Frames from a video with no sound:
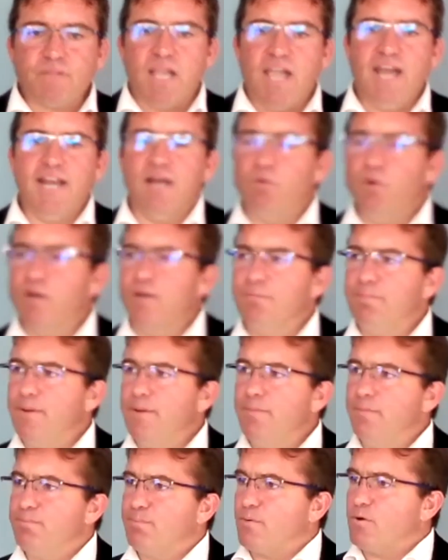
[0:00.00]
and I want
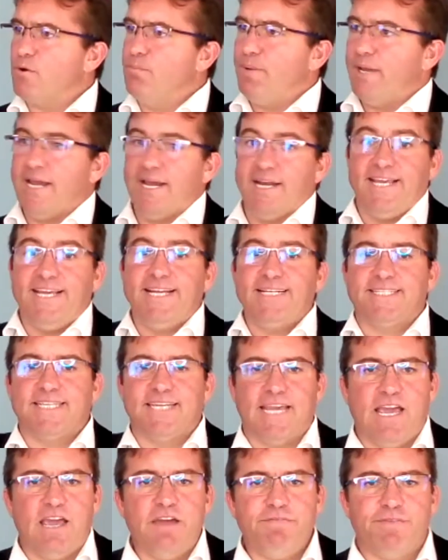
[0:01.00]
to compare an
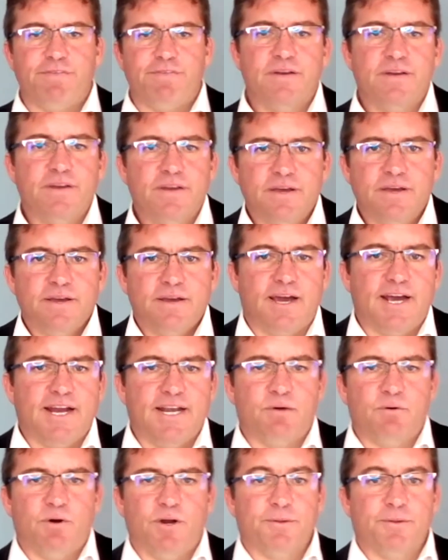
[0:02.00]
ETF, and
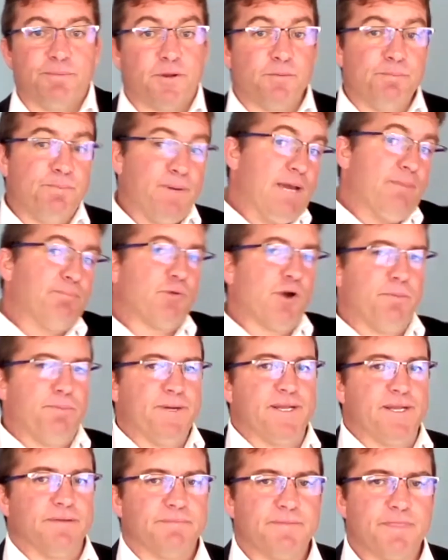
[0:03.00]
I want to compare
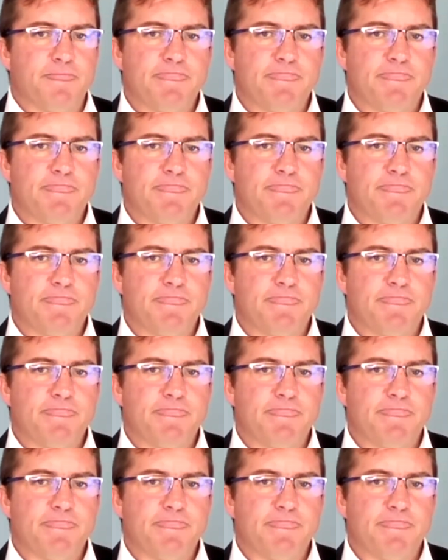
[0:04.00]
property.